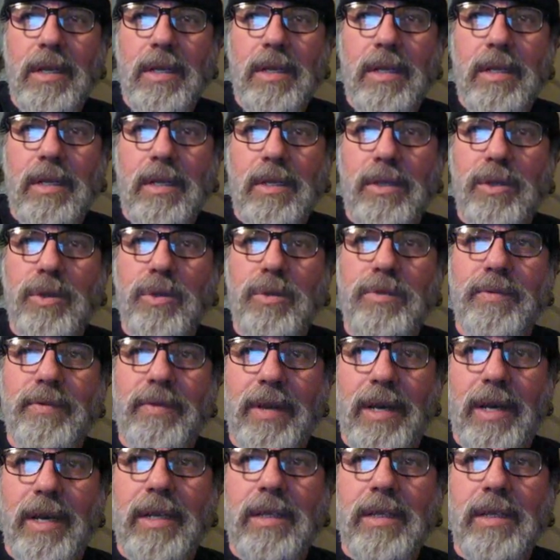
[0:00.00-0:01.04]
that you
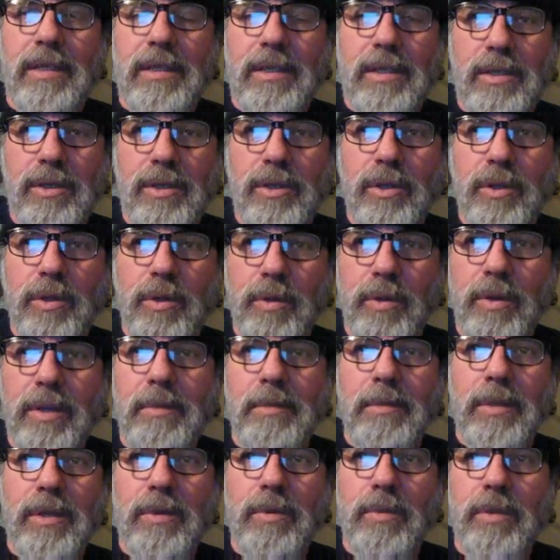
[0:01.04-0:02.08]
find in this
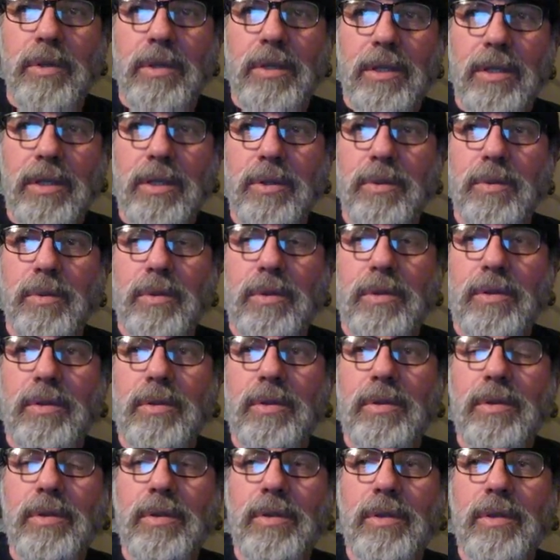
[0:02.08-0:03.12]
agreement with Israel,
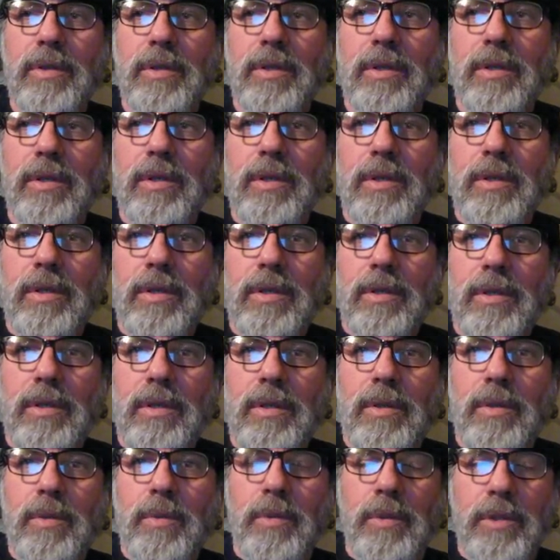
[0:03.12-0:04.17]

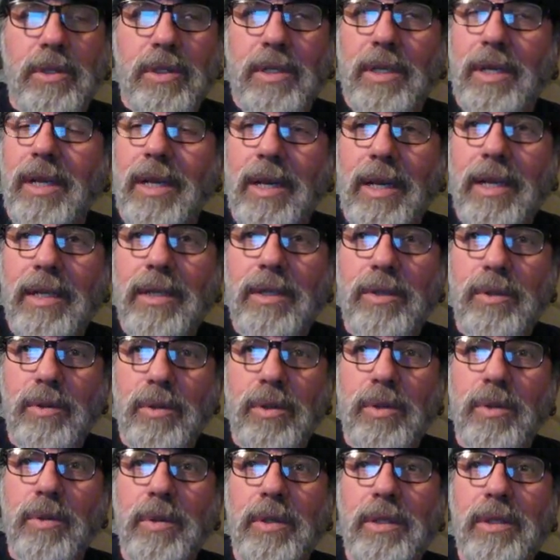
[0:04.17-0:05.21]
which they had to
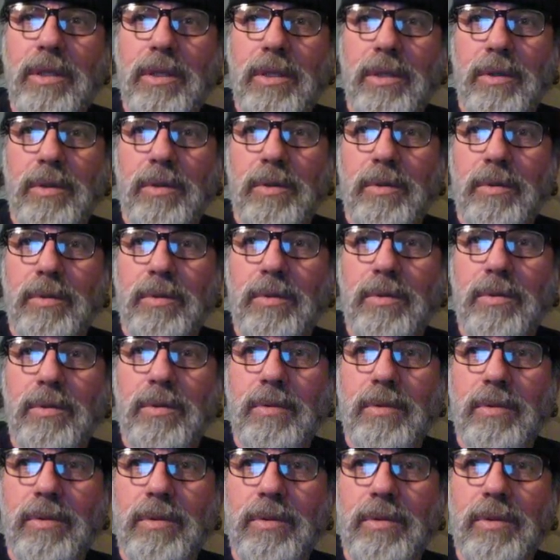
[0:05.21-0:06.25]
agree to,
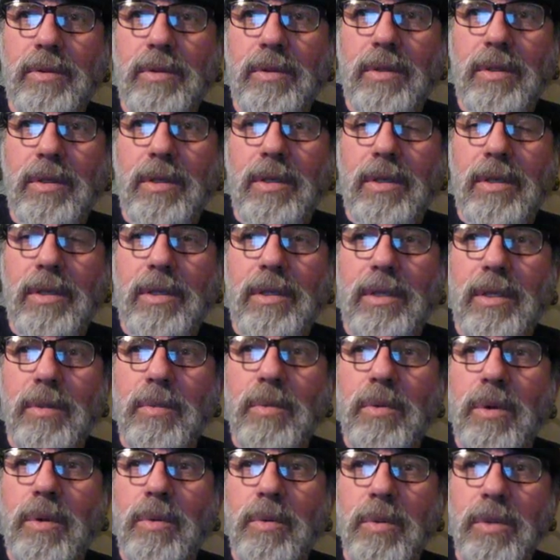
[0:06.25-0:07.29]

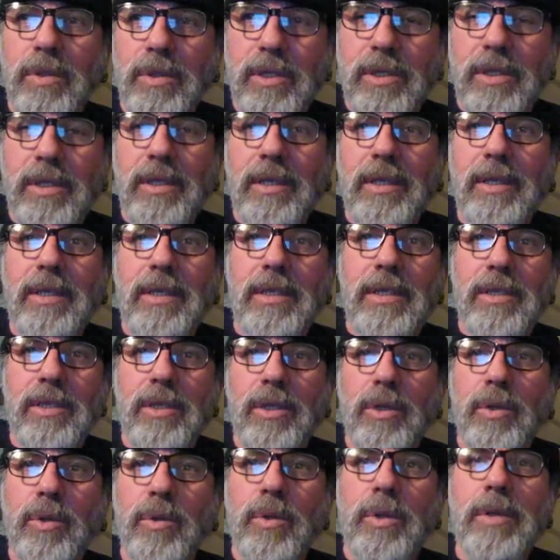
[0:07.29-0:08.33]
then what we're seeing is
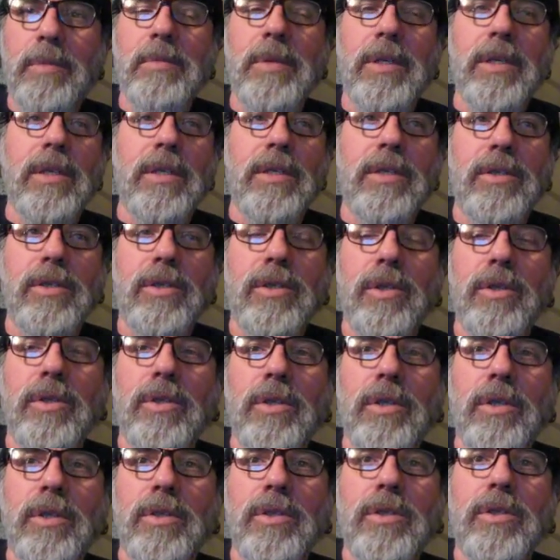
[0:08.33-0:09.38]
agreement
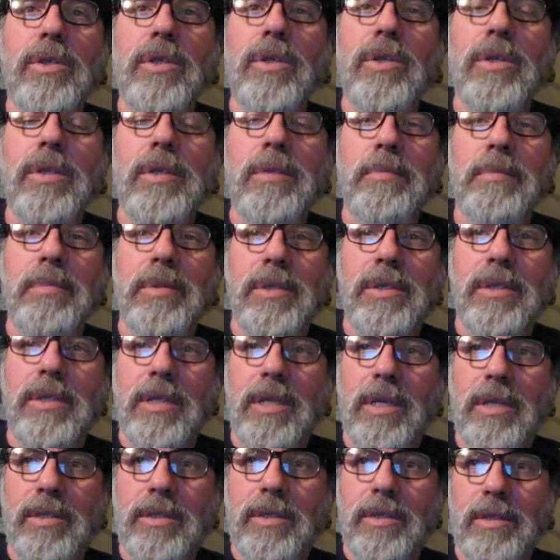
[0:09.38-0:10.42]
concerning
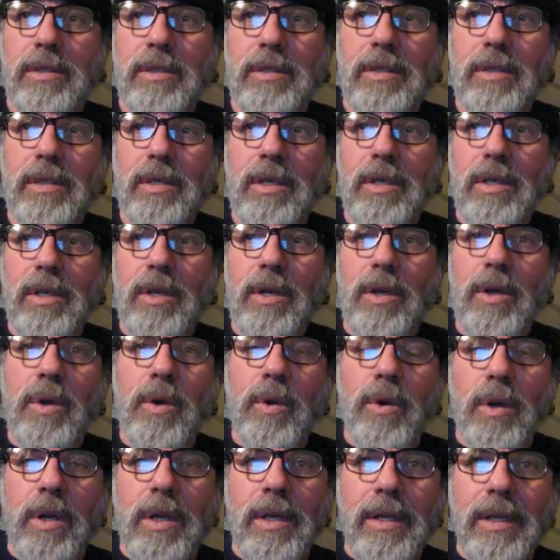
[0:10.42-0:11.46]
possession,
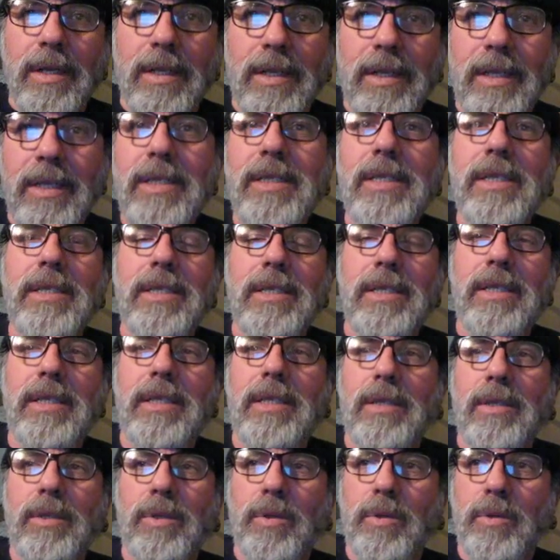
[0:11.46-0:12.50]
or a
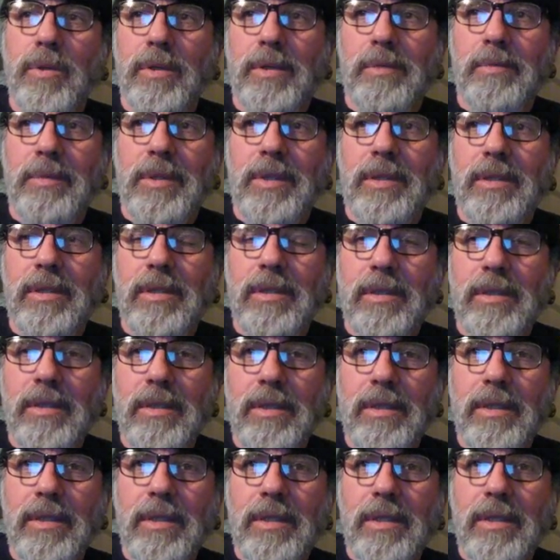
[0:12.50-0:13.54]
leasee agreement,
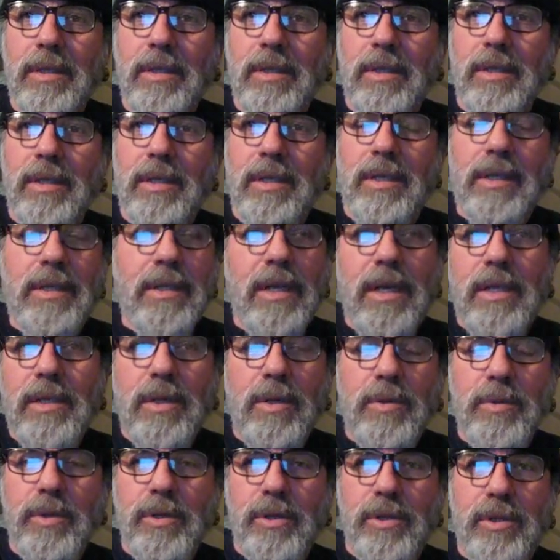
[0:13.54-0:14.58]
not
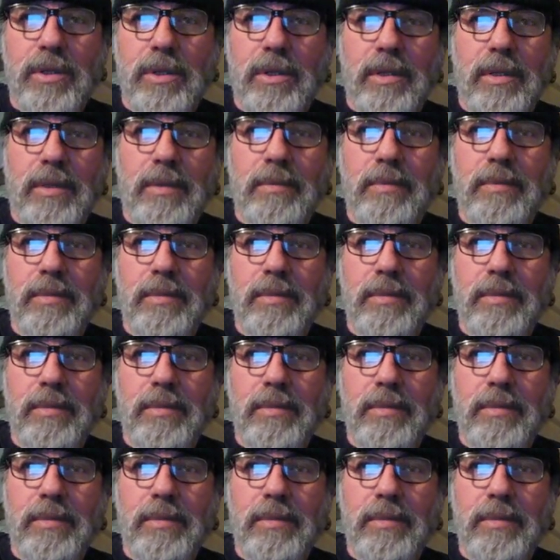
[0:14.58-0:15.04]
ownership.